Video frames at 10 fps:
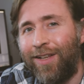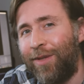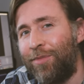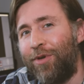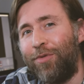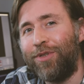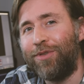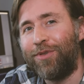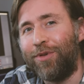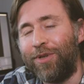Let me know what
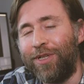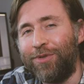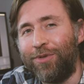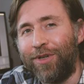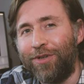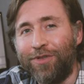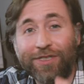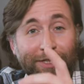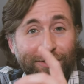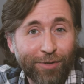you call it in your country.
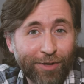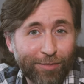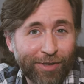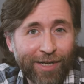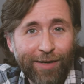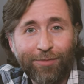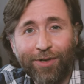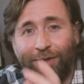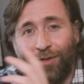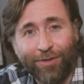Is it a document
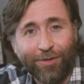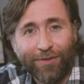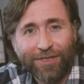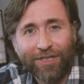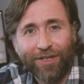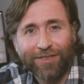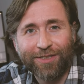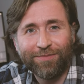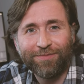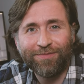camera or a
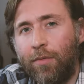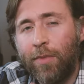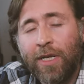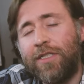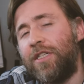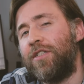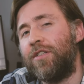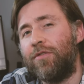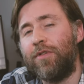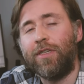visualizer? Many teachers
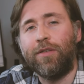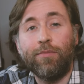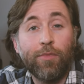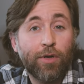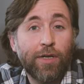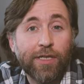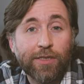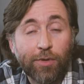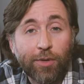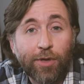agree that modeling
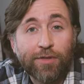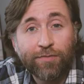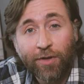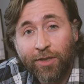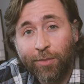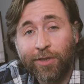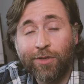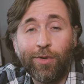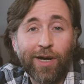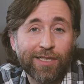is one of the most
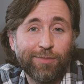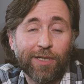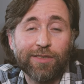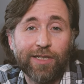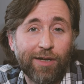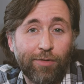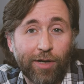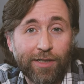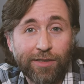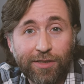fundamental aspects to get
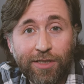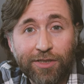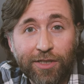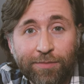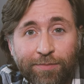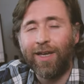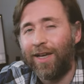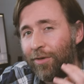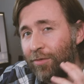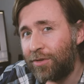right in teaching.
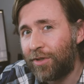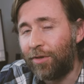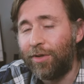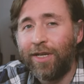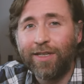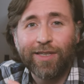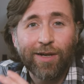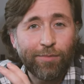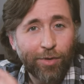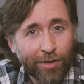And also
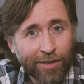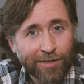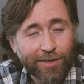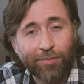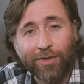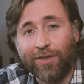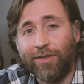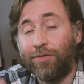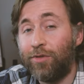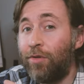that modeling is something that
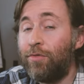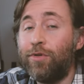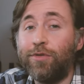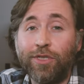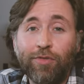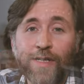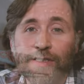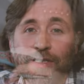you don't lose a great